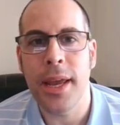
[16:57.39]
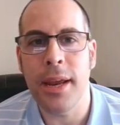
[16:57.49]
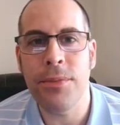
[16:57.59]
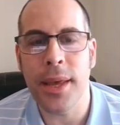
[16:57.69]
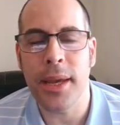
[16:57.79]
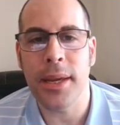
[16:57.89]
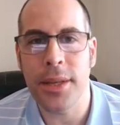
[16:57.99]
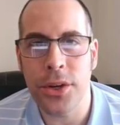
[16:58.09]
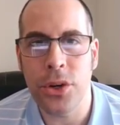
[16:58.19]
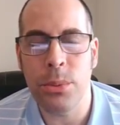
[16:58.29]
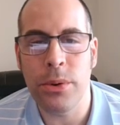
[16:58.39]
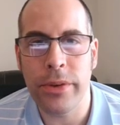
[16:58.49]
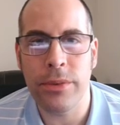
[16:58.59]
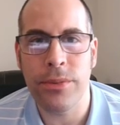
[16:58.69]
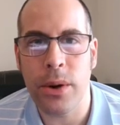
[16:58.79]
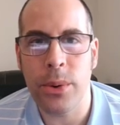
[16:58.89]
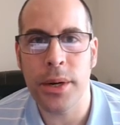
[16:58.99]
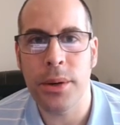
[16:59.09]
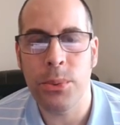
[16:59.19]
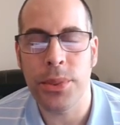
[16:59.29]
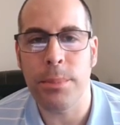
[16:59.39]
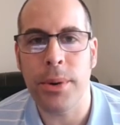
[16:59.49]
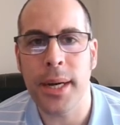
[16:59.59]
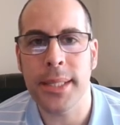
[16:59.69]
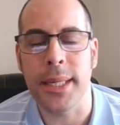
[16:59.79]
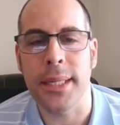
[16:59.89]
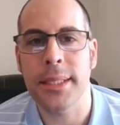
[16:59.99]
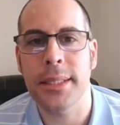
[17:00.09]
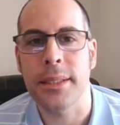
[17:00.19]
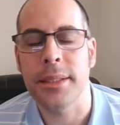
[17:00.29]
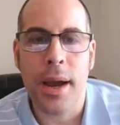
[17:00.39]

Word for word: if they continue moving forward with the process.